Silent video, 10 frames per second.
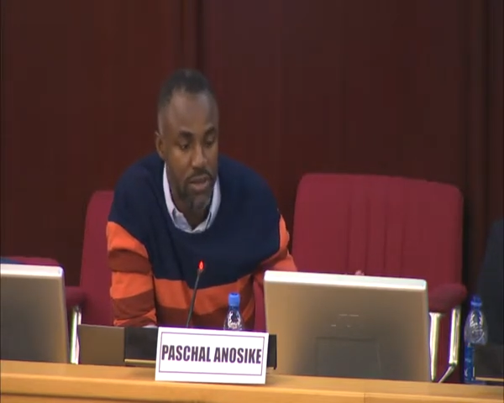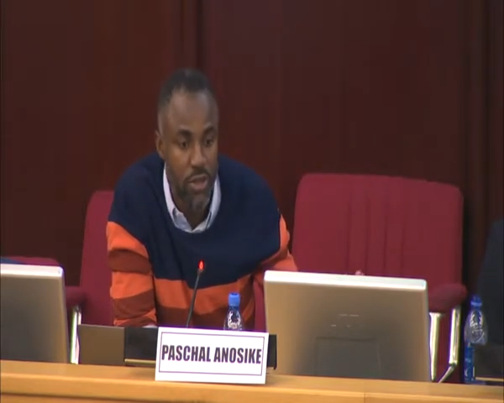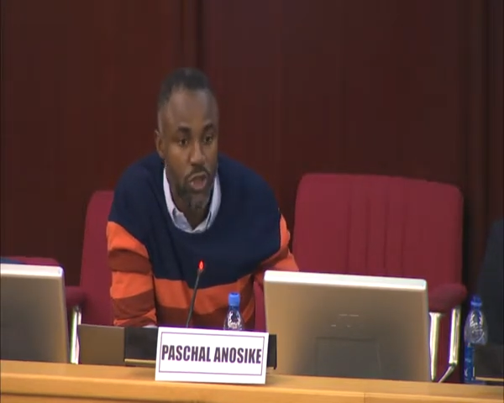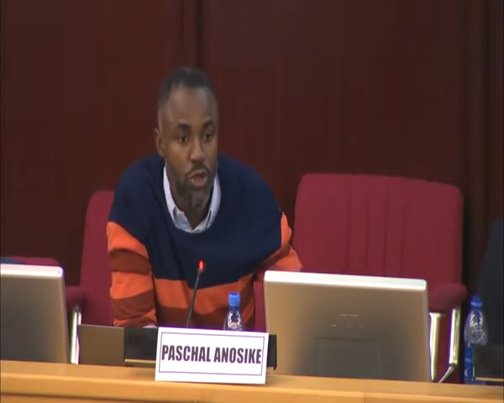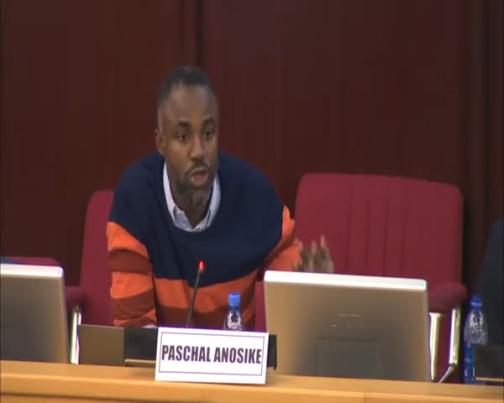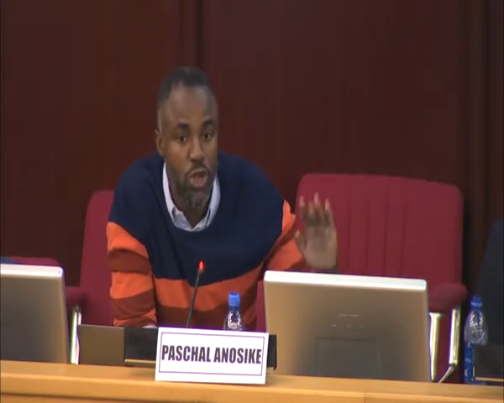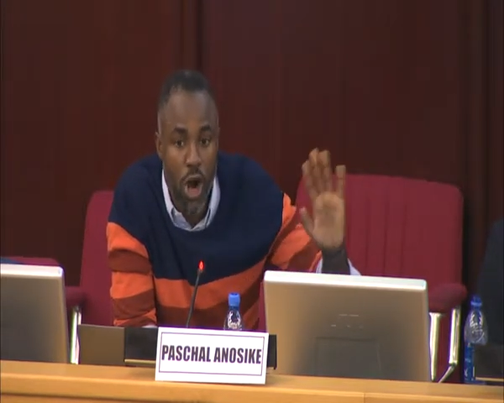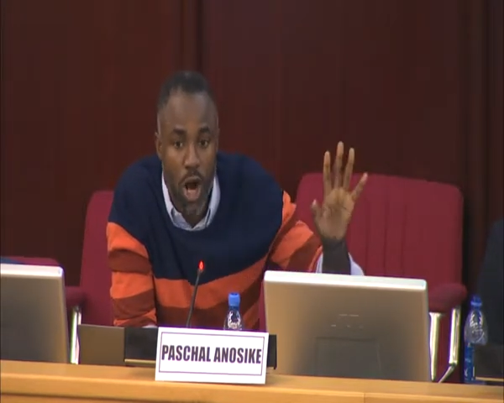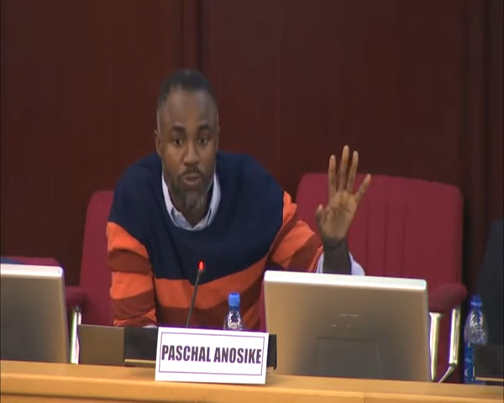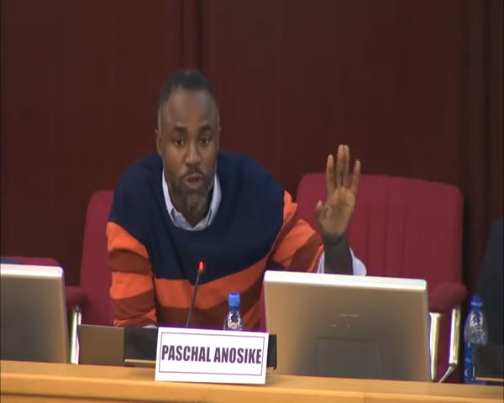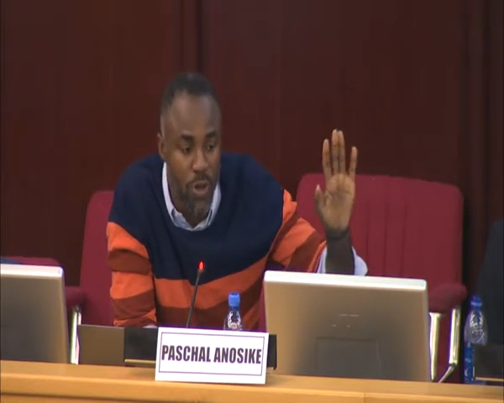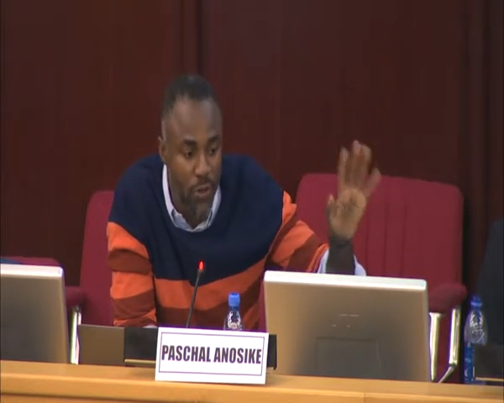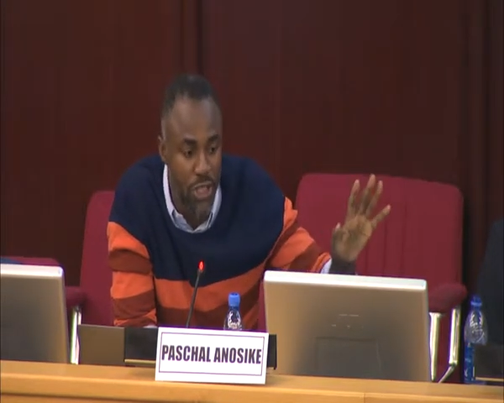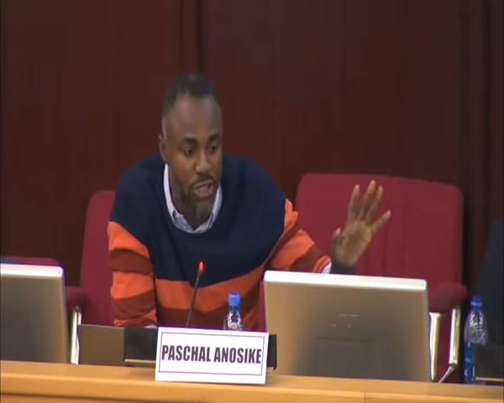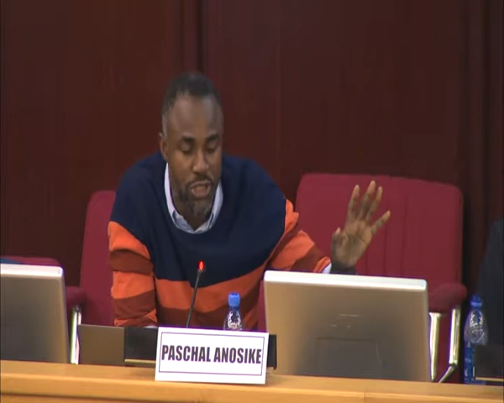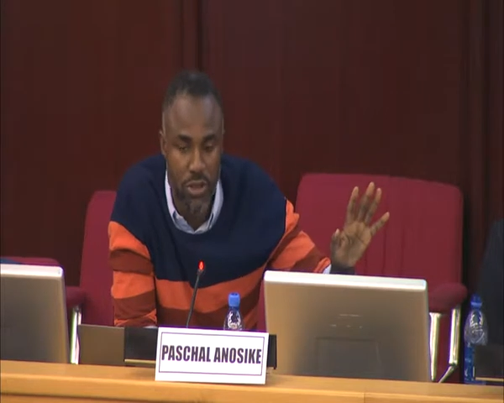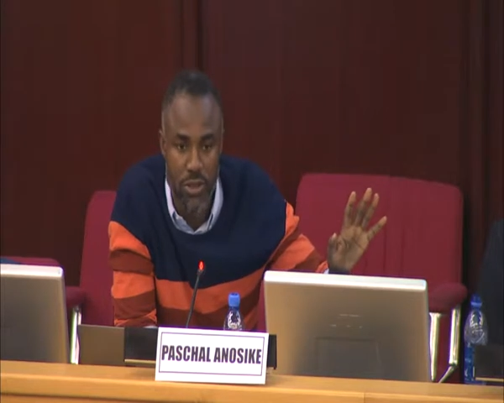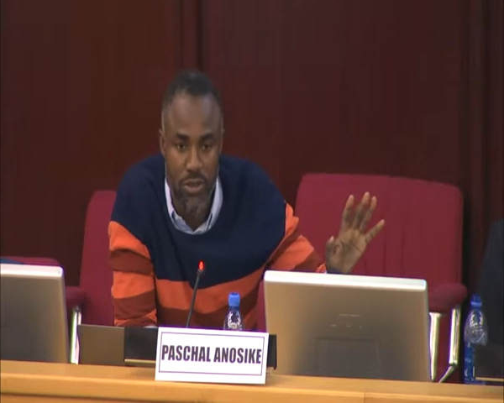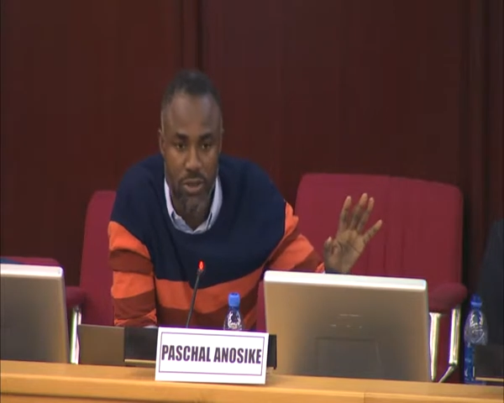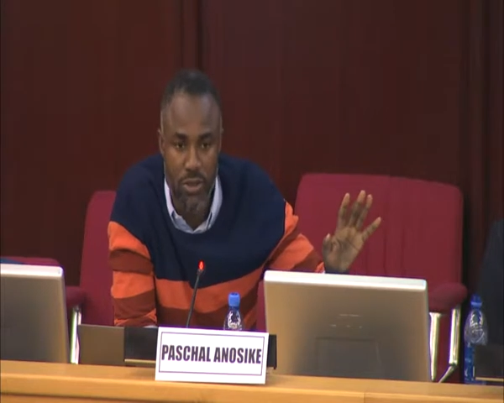So you go up to
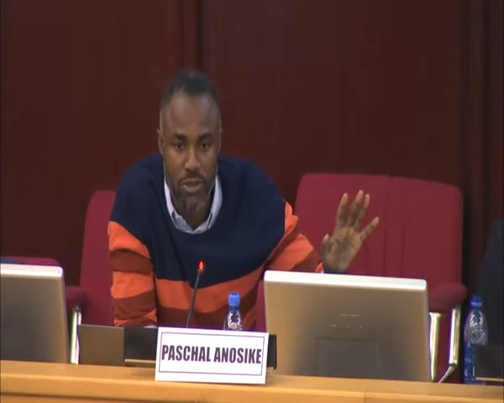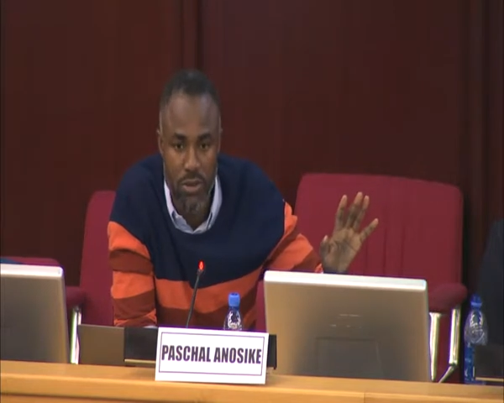Mauritius.